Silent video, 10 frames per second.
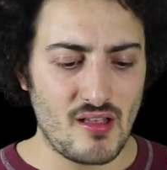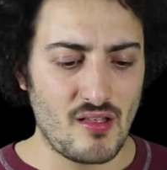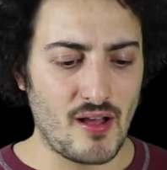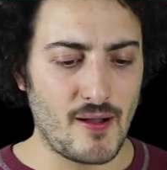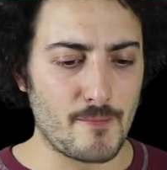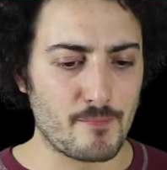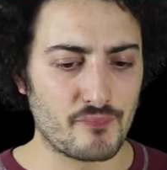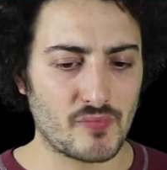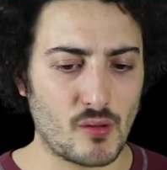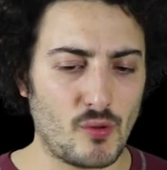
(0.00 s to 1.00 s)

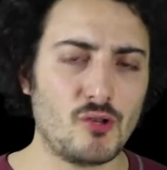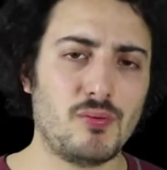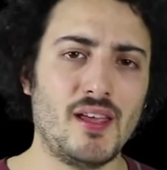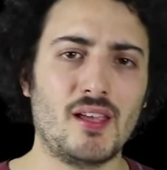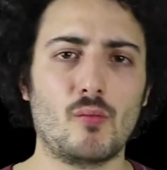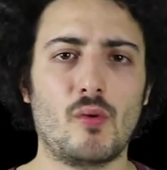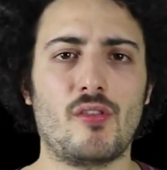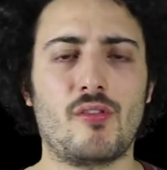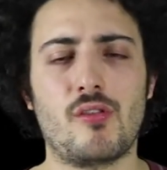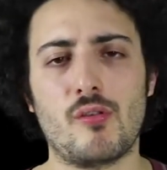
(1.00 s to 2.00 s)
when you're playing
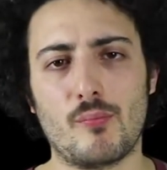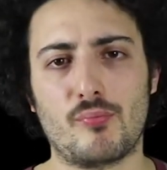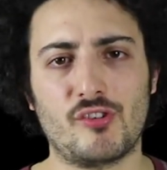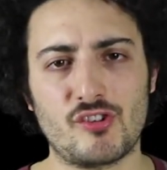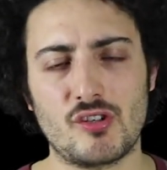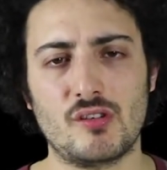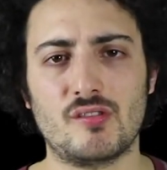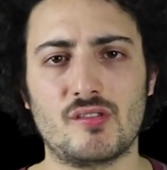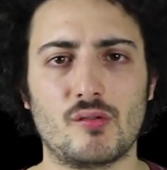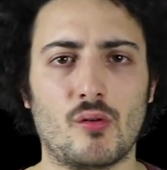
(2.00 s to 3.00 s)
with the
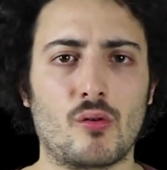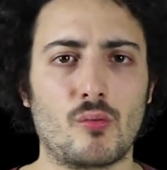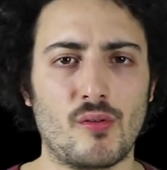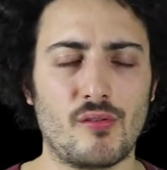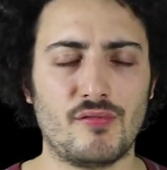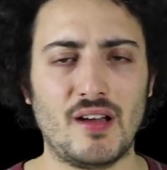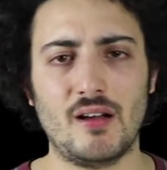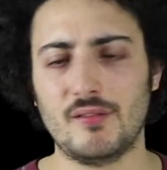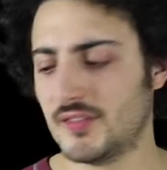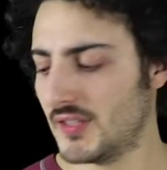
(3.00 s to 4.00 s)
positions or with the
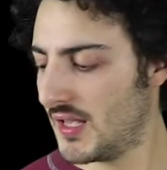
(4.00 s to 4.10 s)
valves,